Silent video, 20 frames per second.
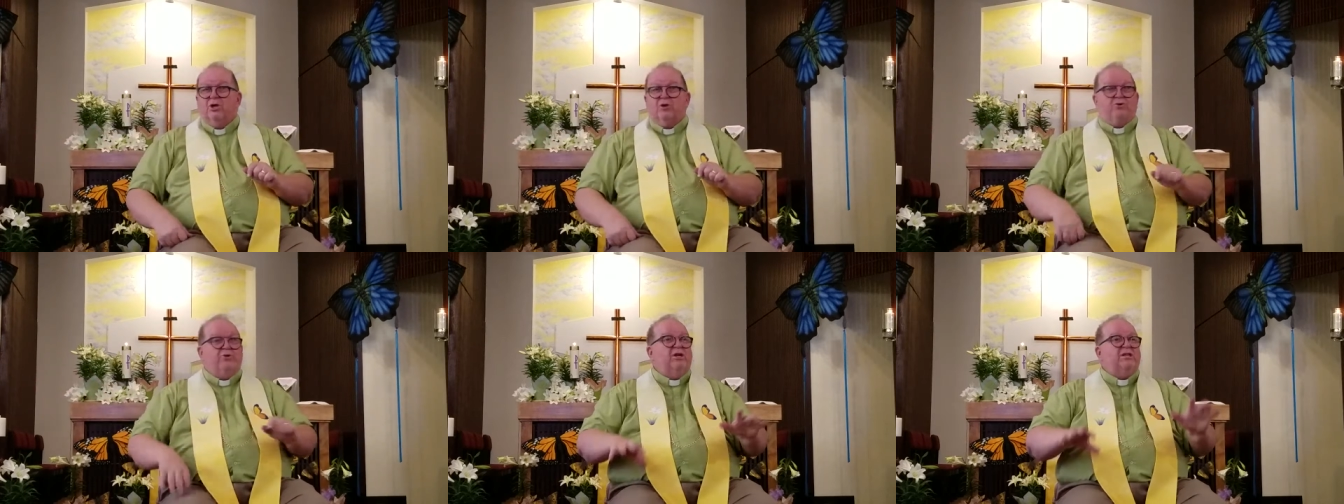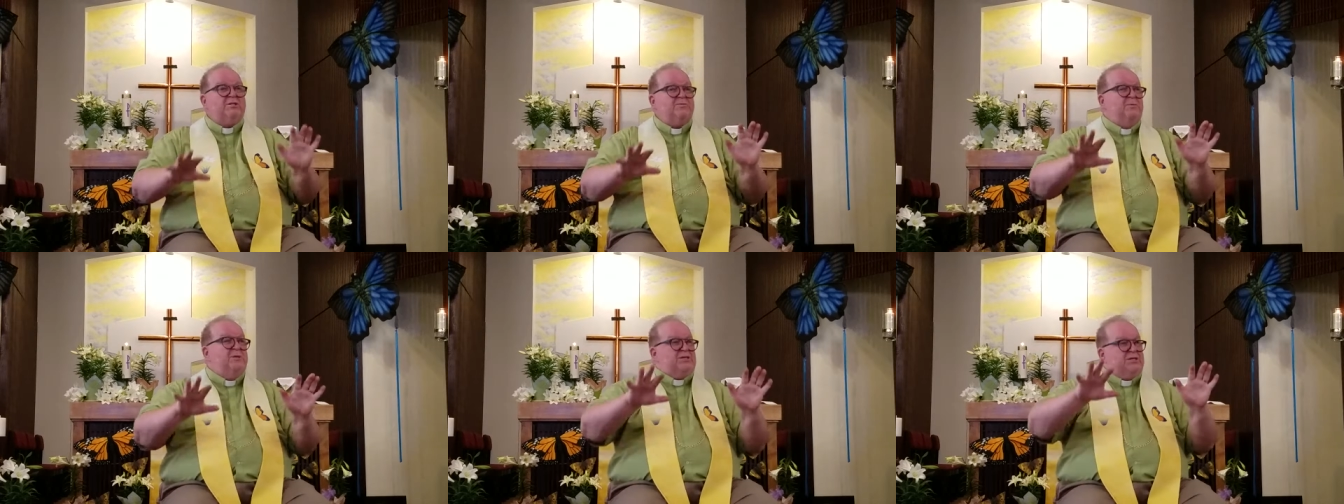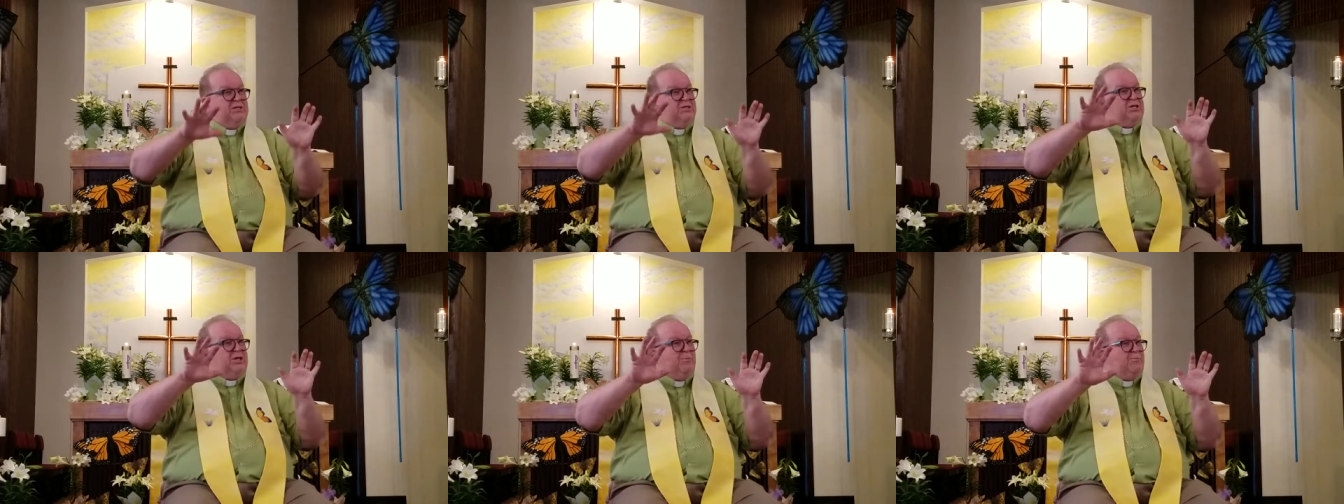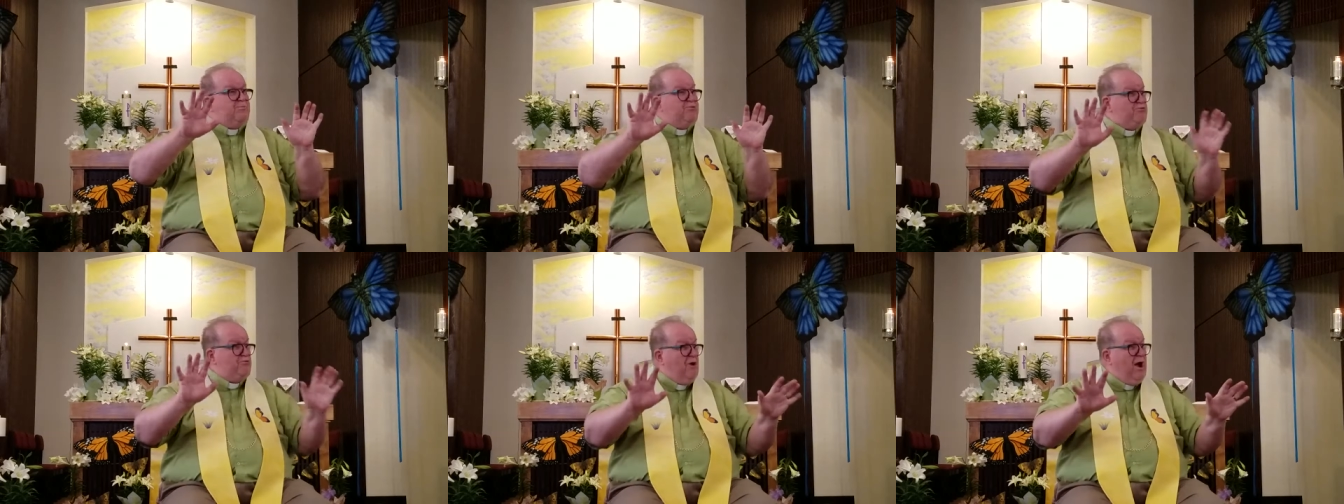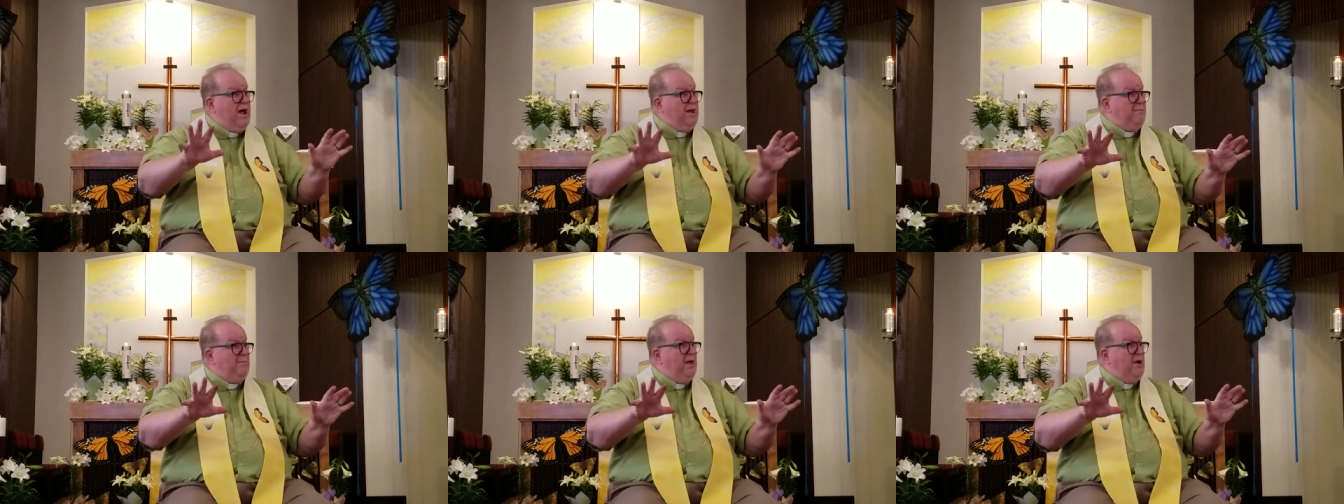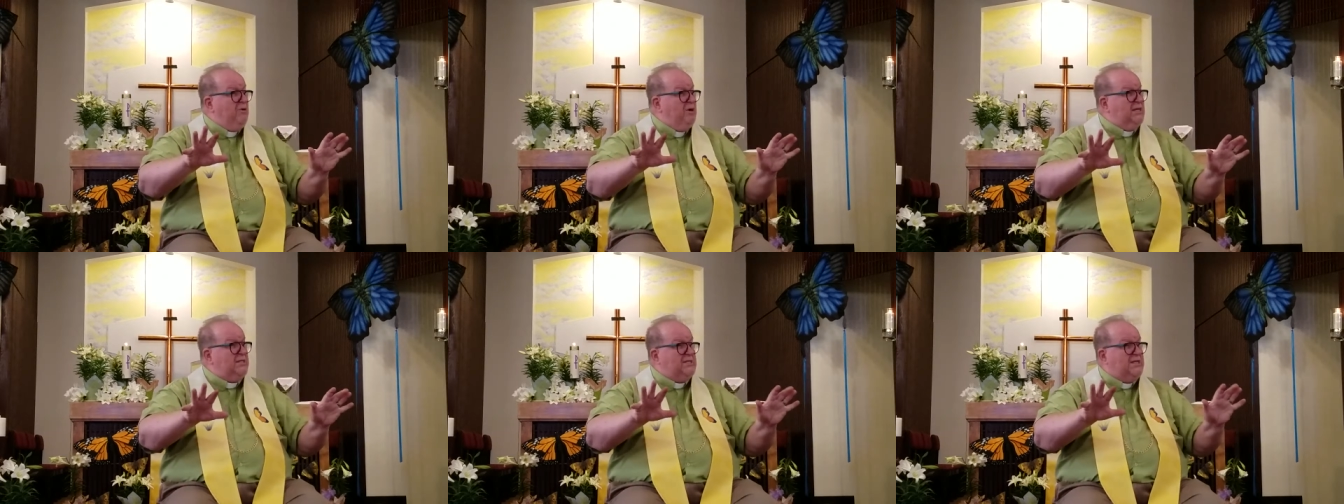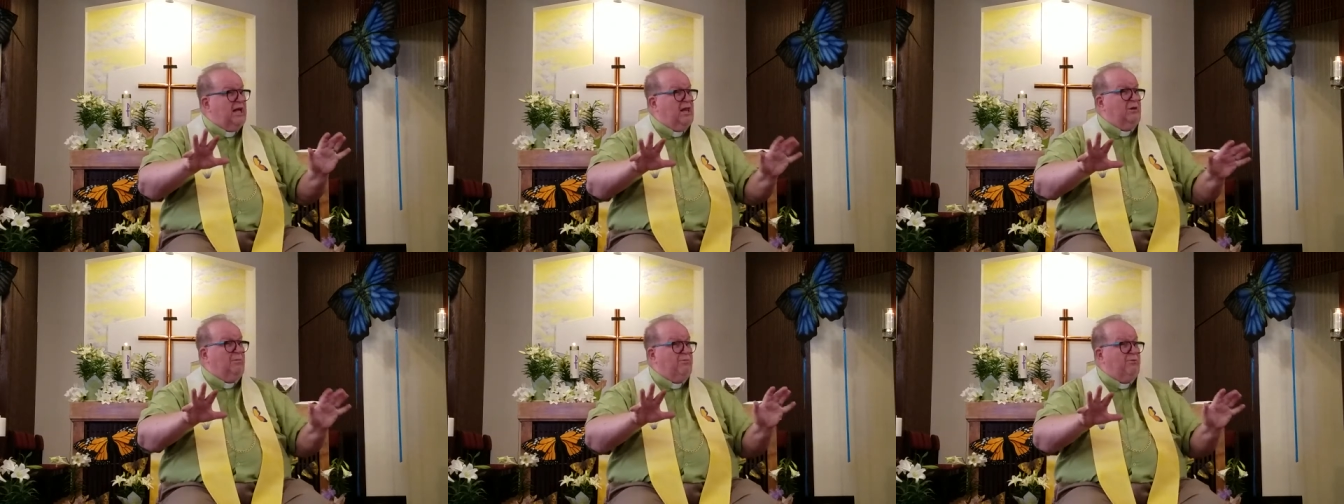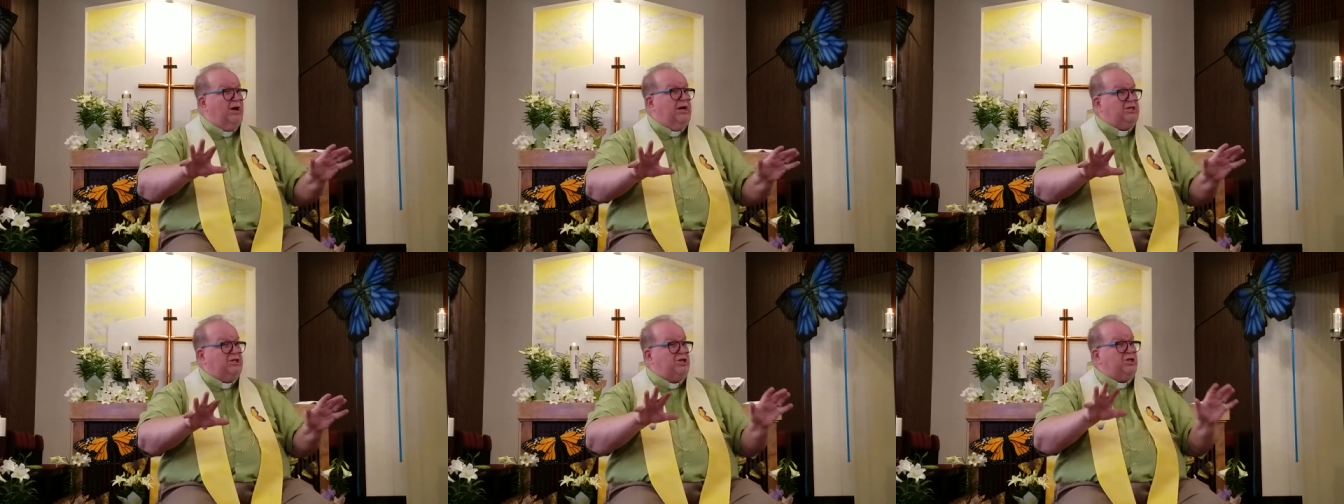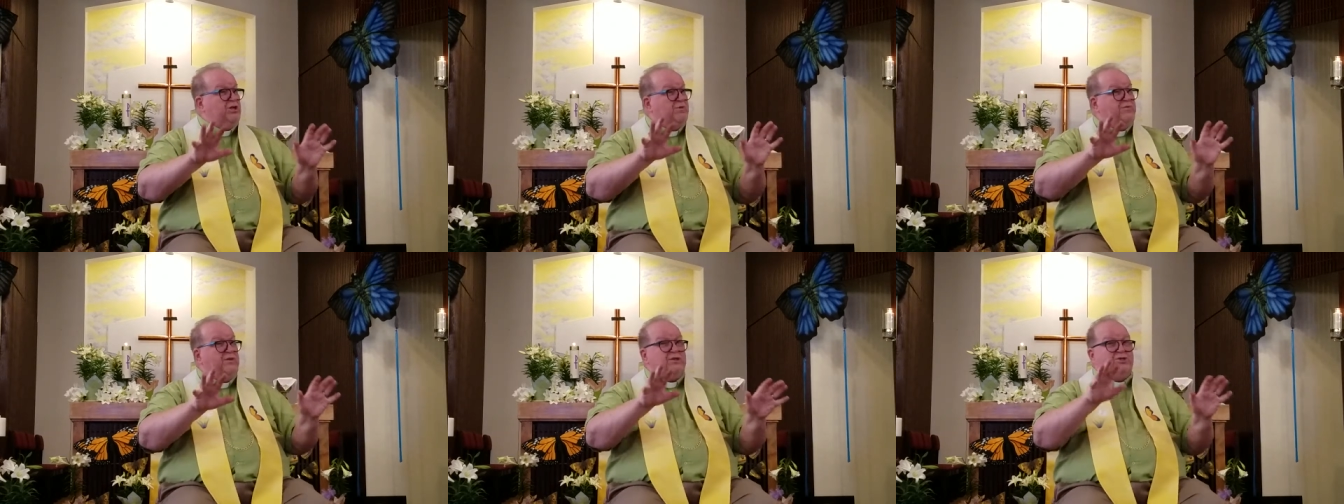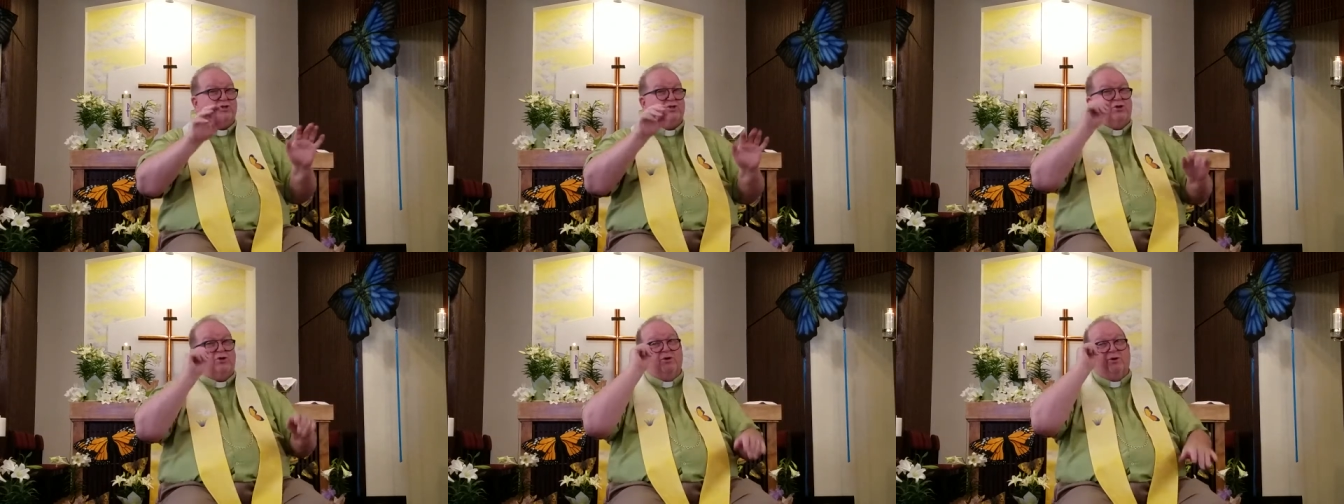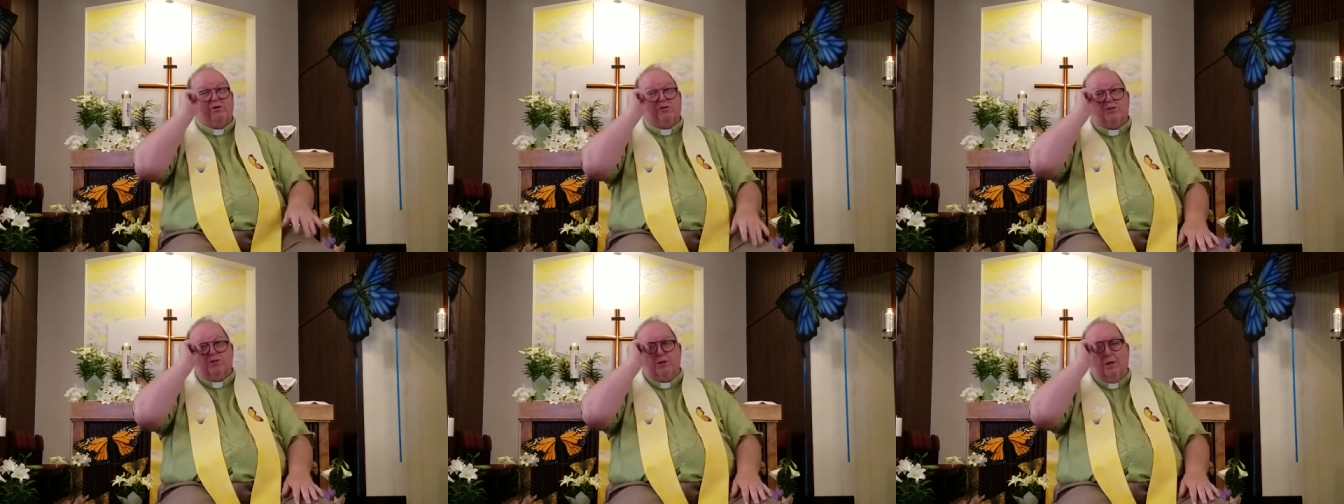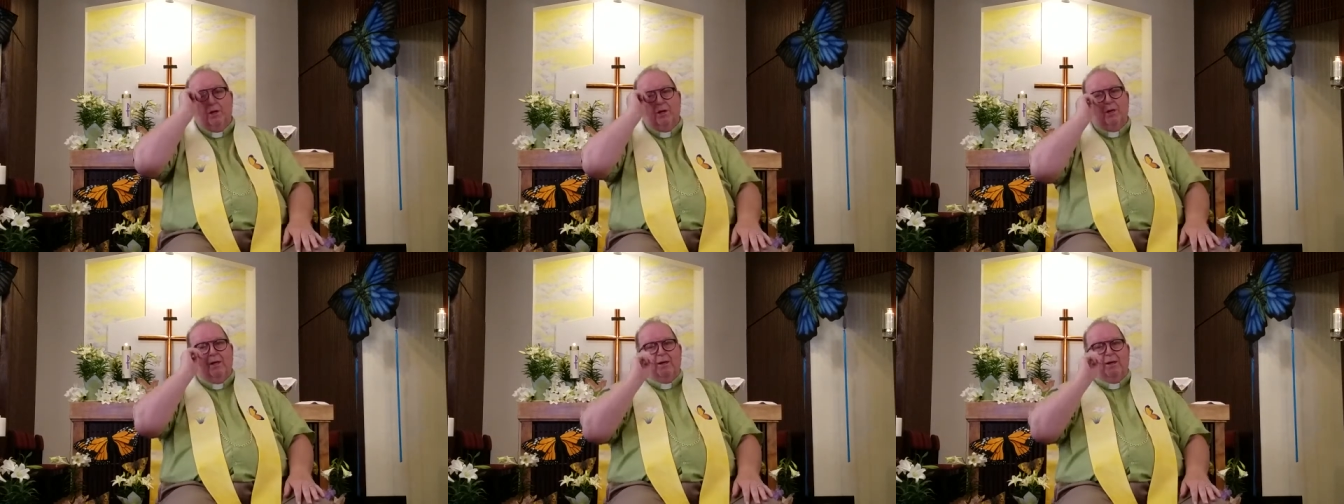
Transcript: Christmas is the primary celebration of the church.